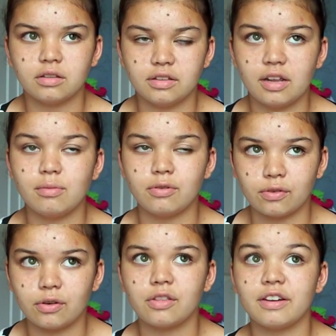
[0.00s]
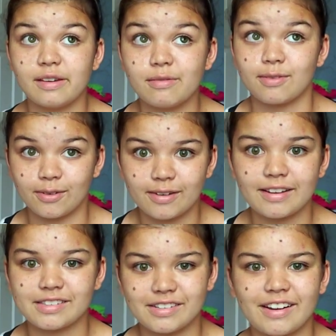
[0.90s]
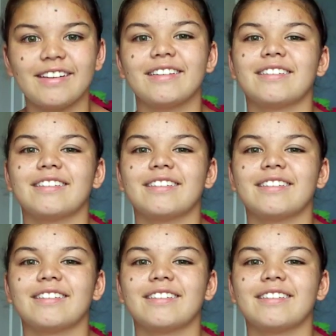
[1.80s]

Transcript: the day before, the day before yesterday,